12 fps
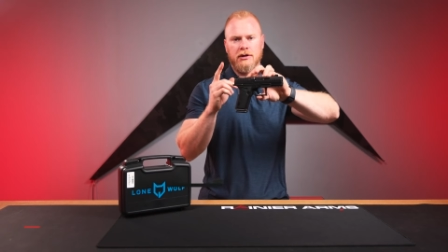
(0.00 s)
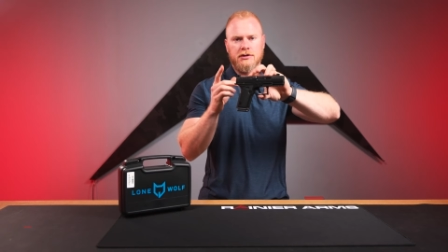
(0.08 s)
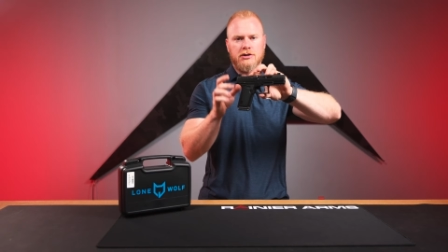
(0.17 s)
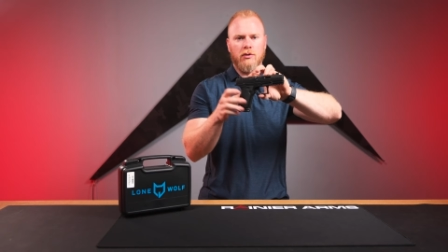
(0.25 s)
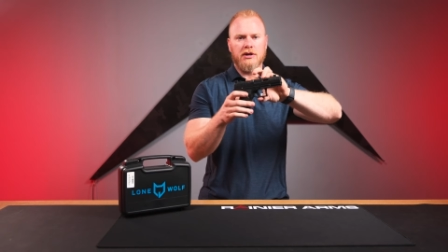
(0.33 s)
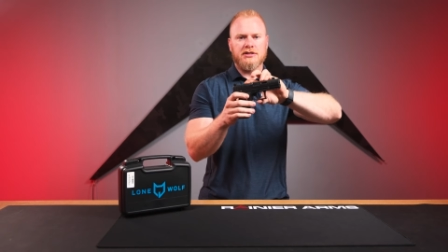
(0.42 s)

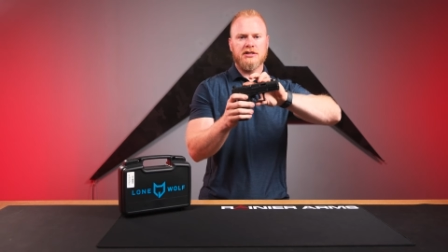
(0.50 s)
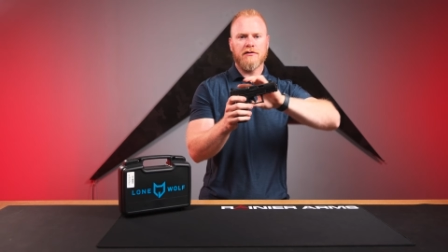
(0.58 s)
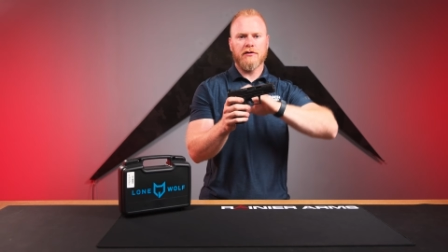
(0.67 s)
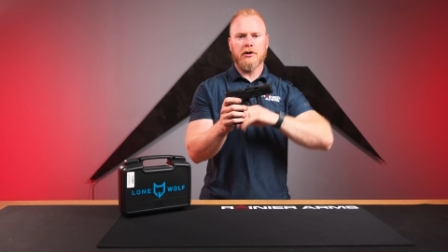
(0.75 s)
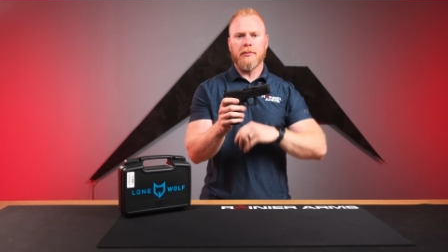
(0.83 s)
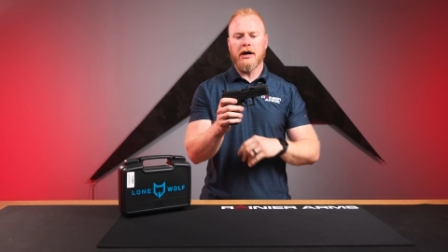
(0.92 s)
So what's
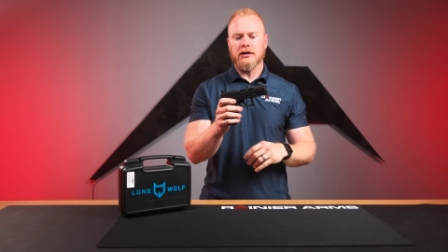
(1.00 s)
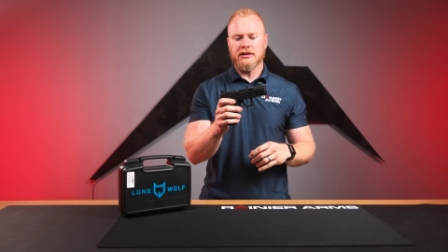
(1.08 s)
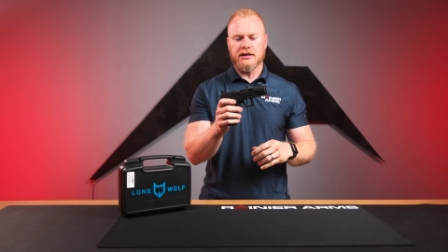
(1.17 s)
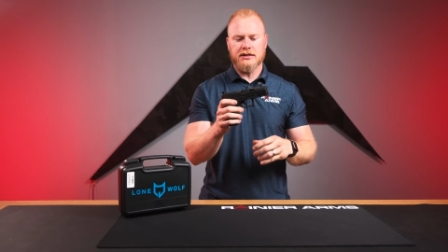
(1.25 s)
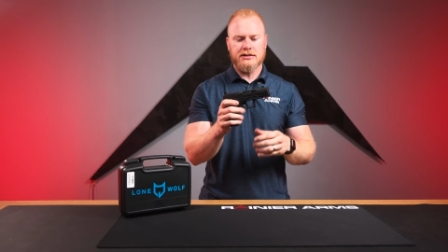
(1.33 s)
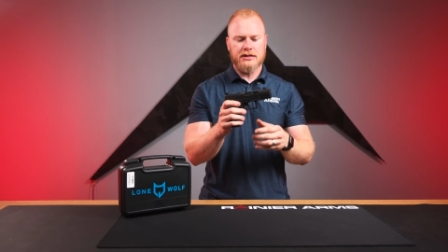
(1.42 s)
different
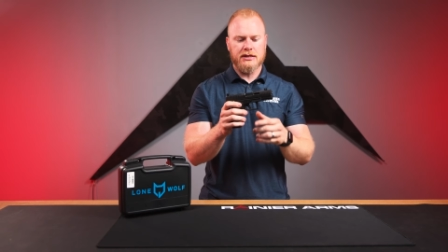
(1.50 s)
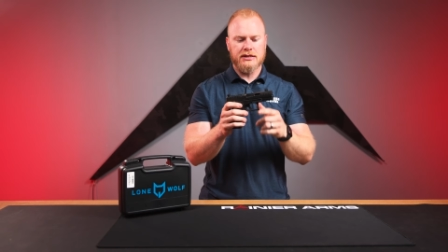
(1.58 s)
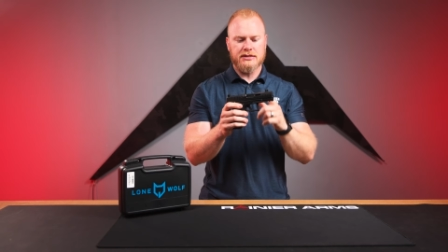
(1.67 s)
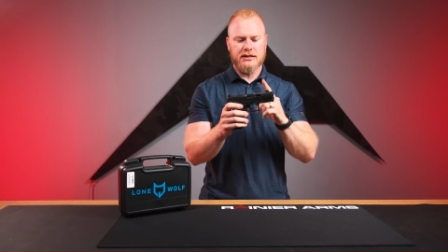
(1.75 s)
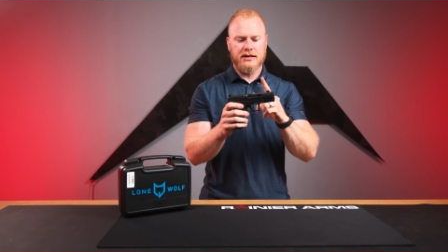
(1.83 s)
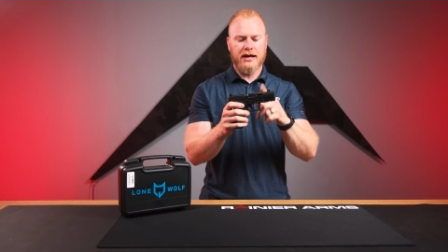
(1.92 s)
about this
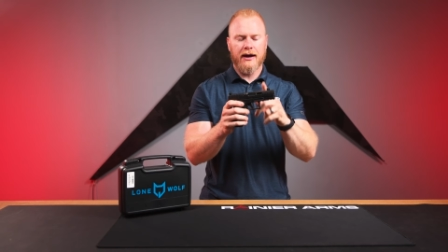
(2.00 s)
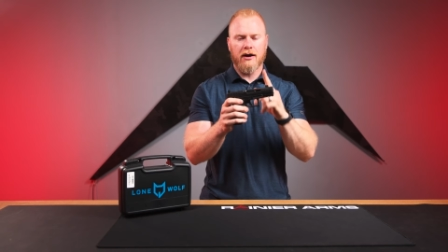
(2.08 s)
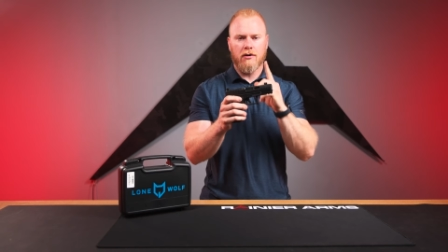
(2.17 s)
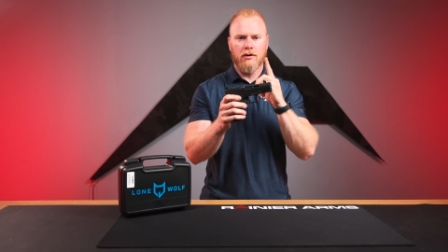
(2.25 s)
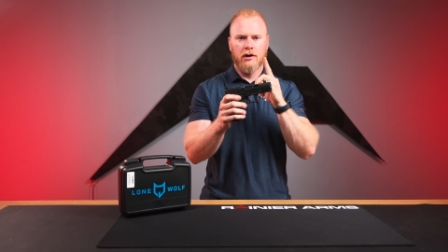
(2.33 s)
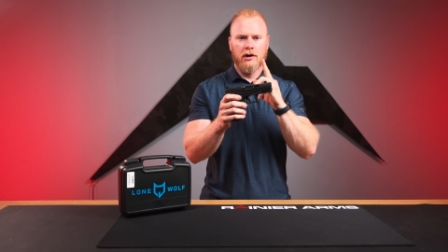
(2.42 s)
is
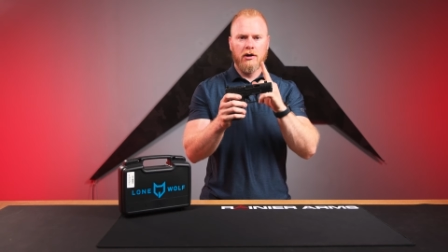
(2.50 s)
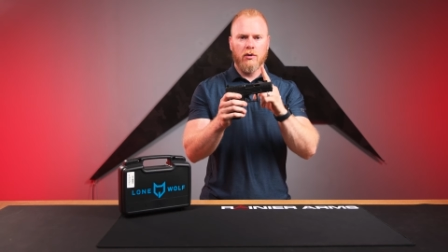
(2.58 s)
now